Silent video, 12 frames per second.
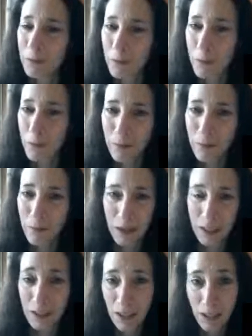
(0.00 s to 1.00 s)
For
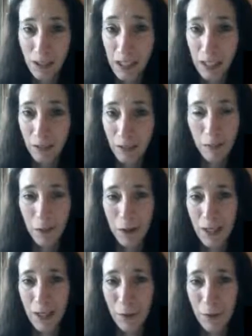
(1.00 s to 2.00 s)
example, I
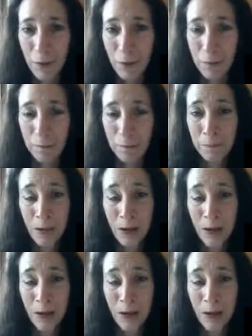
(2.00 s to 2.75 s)
started yoga